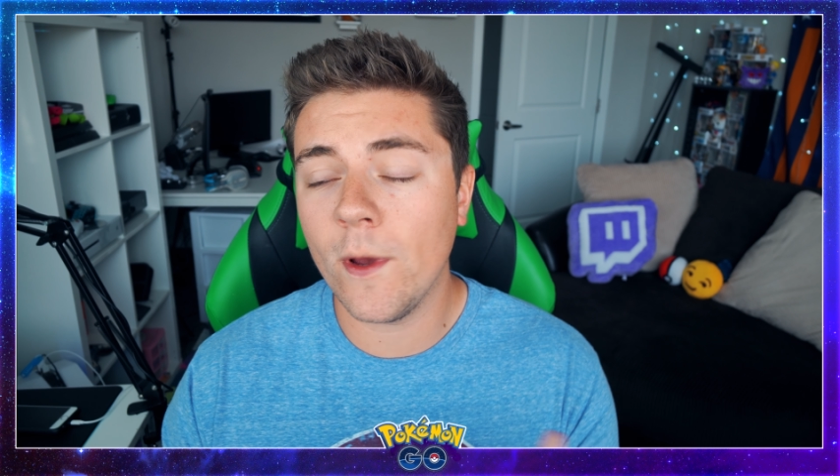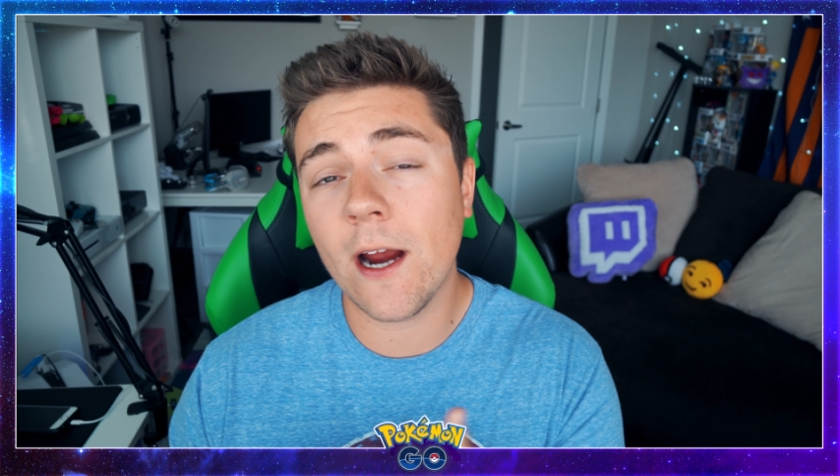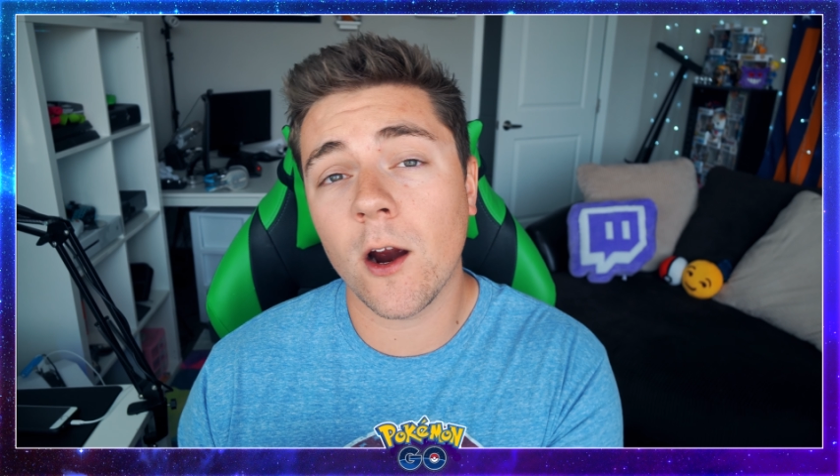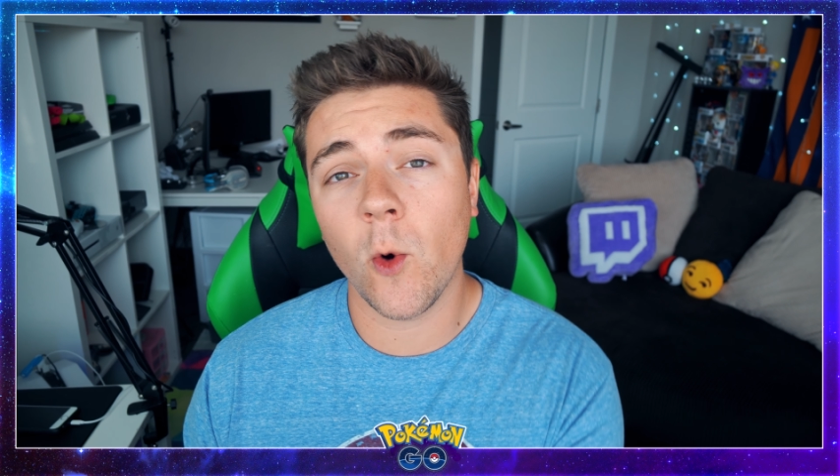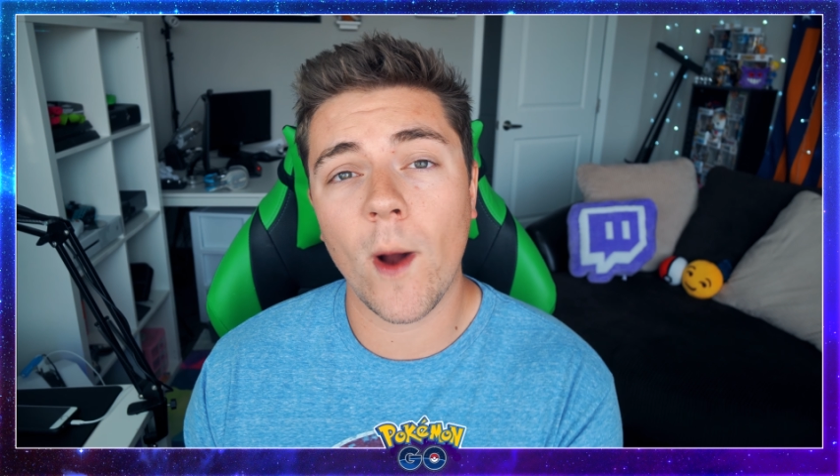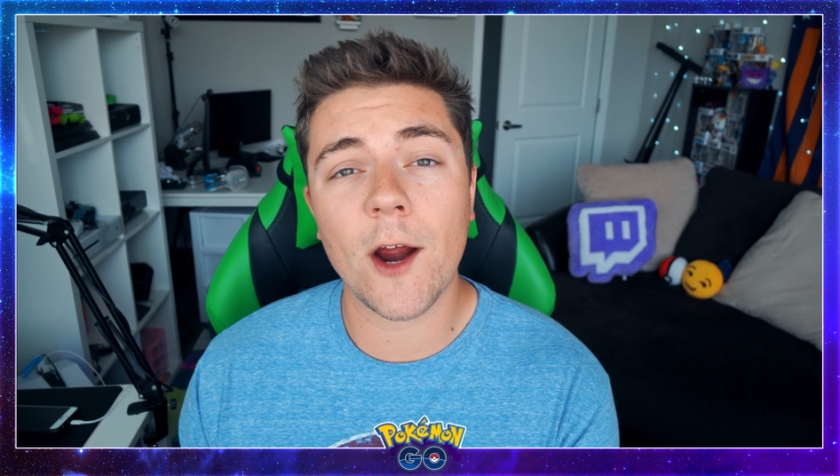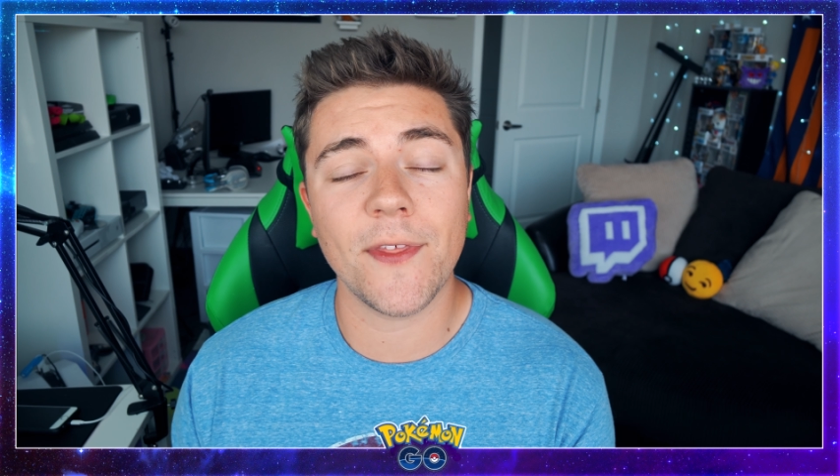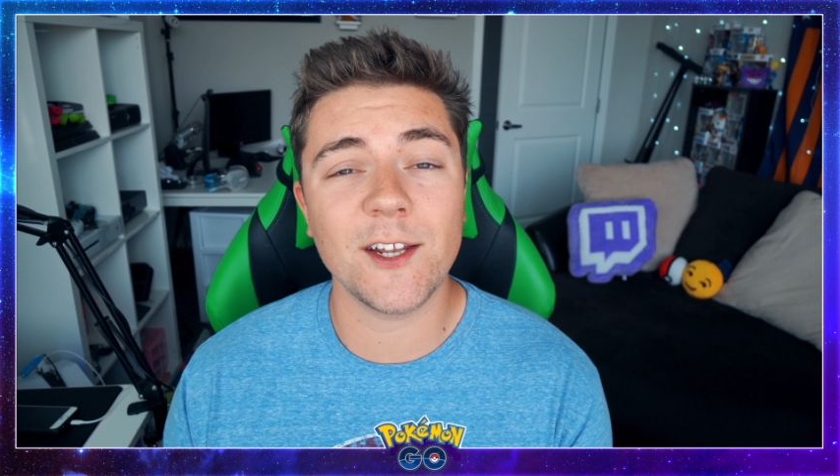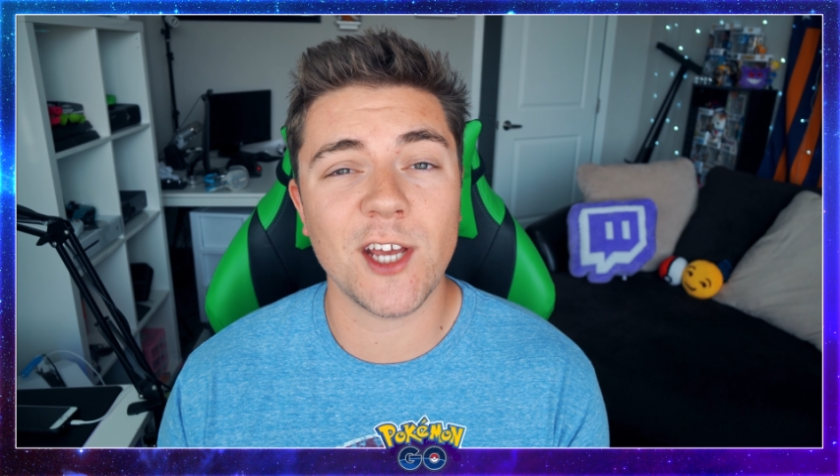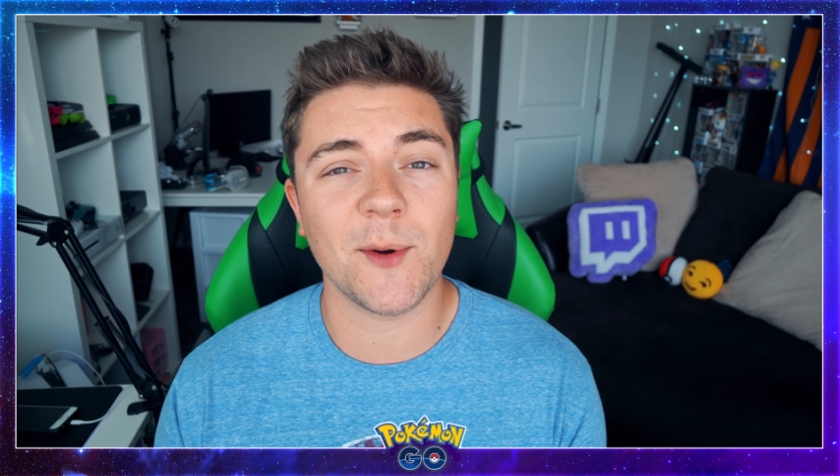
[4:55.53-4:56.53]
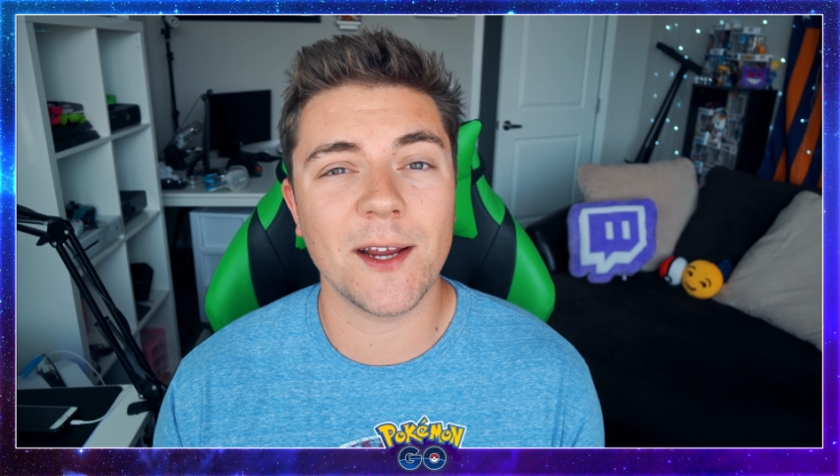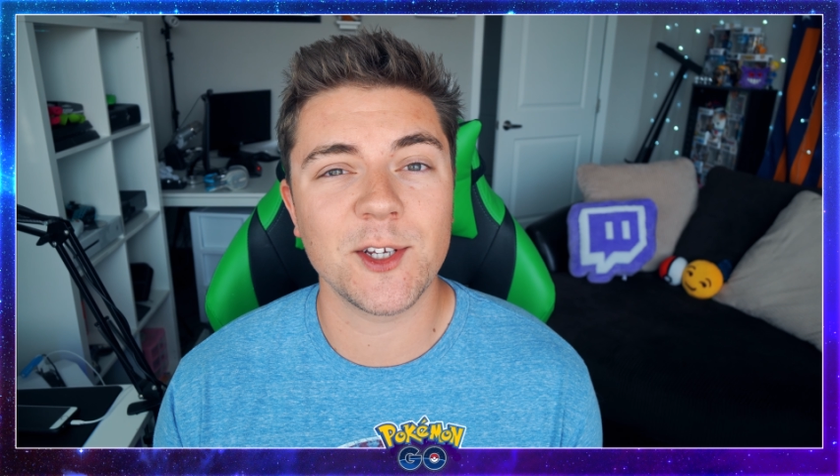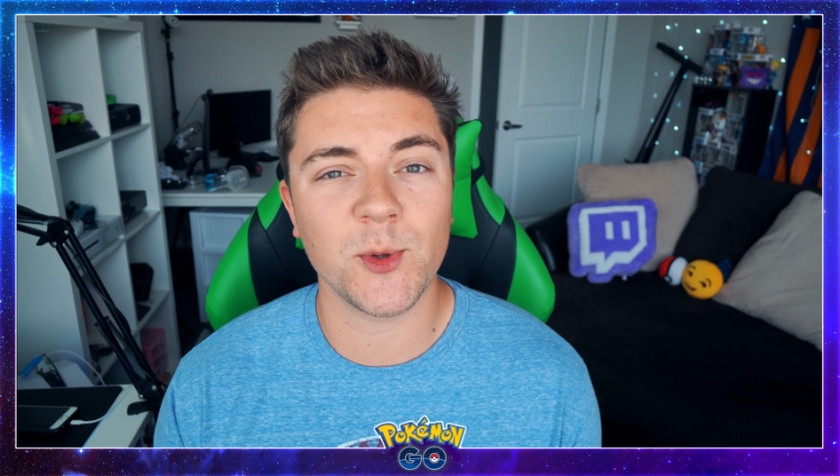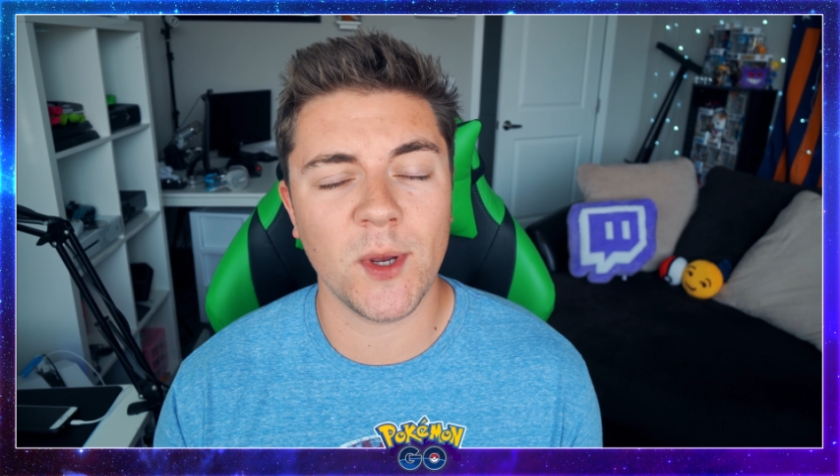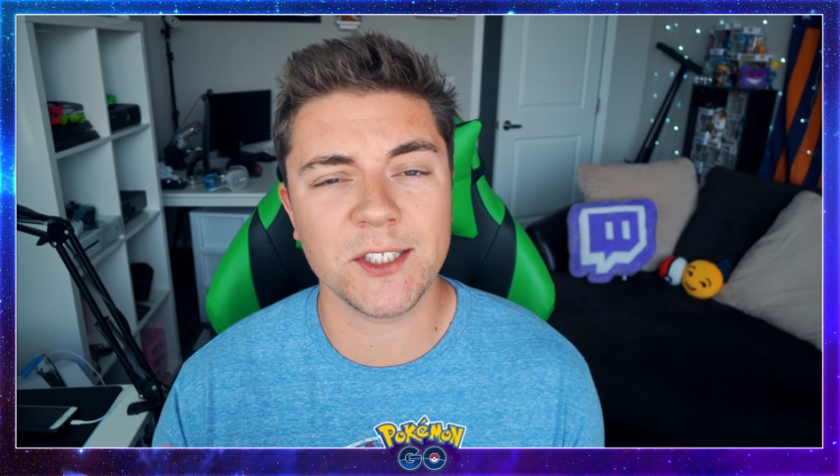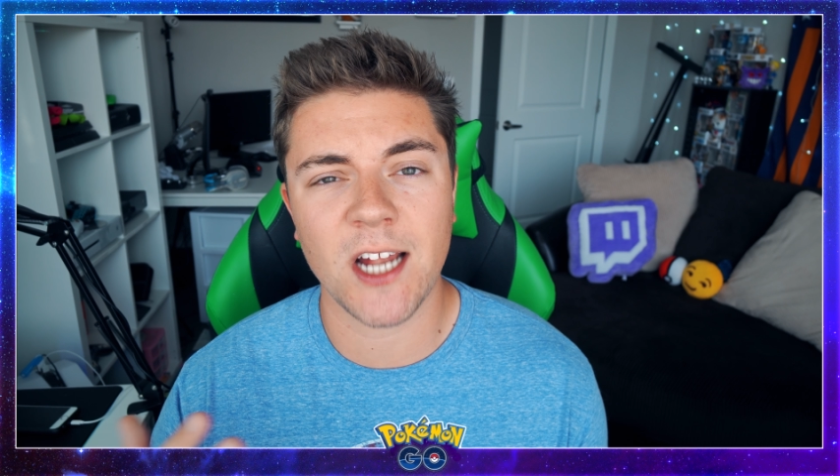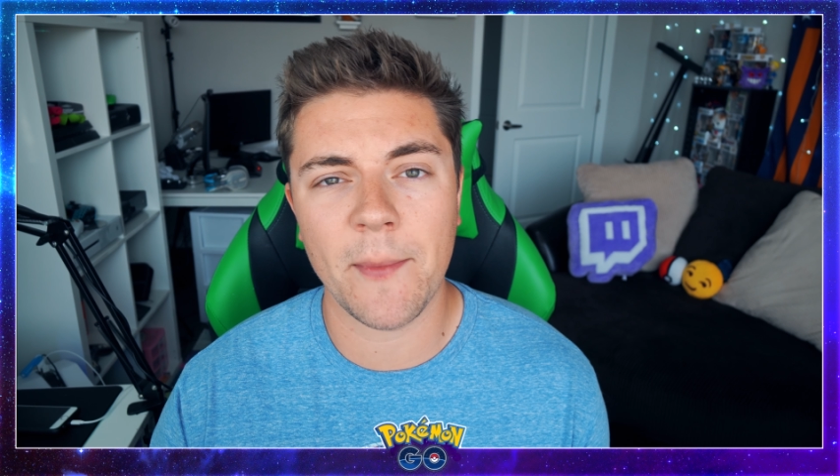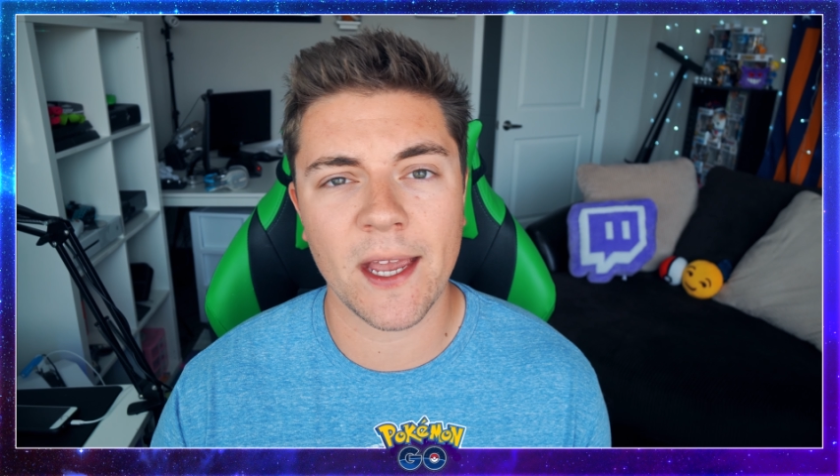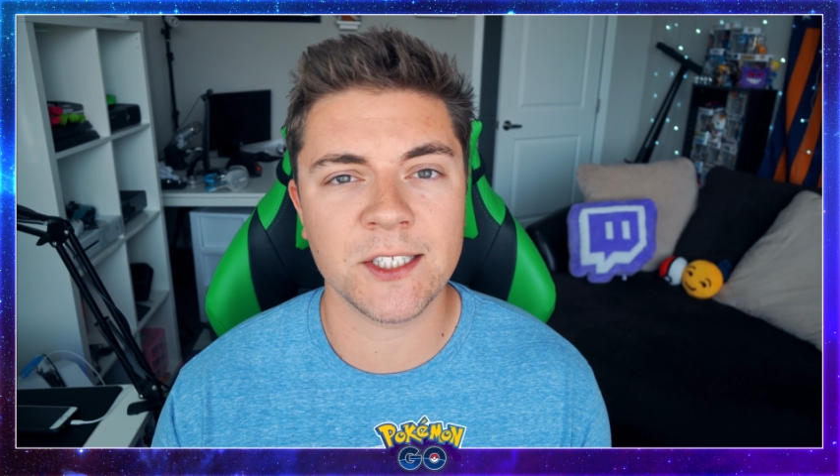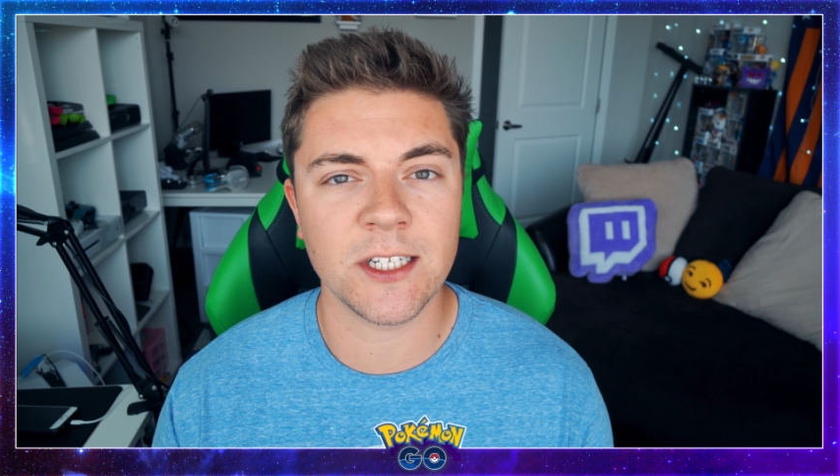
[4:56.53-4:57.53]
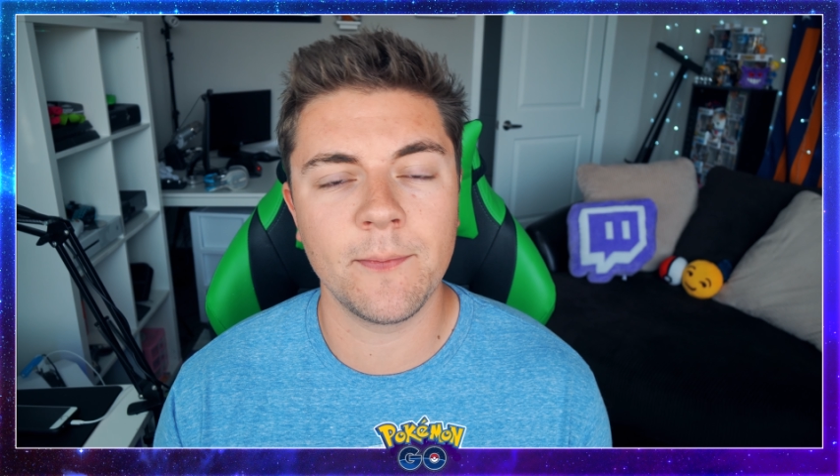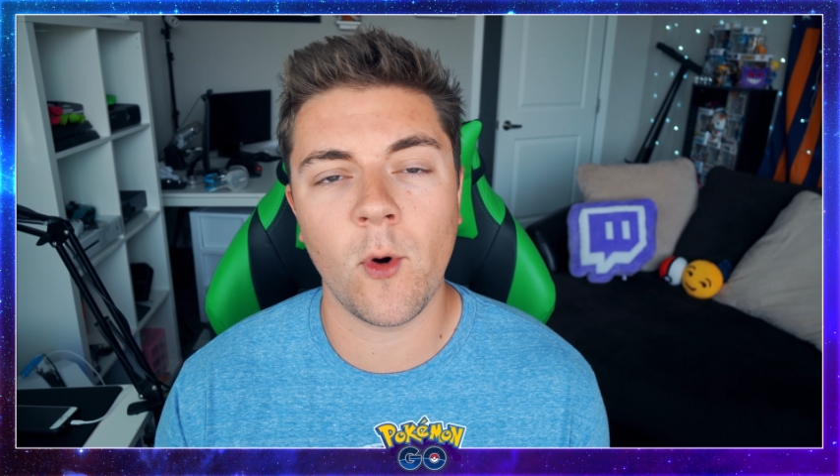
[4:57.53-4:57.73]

we are aware that Generation 3 is coming at some